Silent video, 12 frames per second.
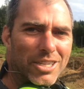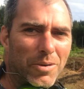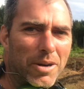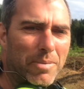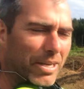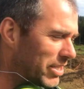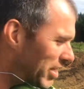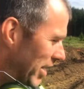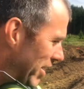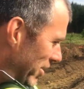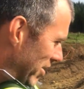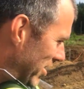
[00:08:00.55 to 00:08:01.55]
20 minutes
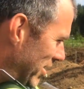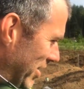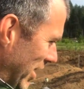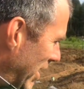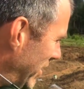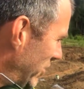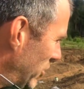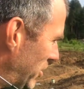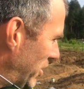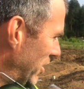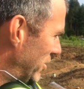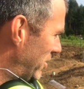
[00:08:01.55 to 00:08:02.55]
later Titan just
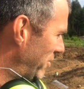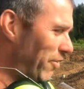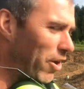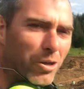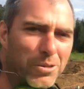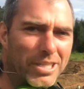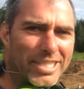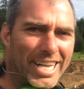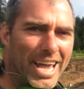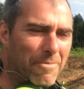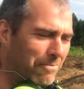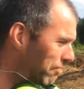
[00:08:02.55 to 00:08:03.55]
follows the
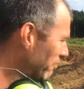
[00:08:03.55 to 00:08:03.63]
same.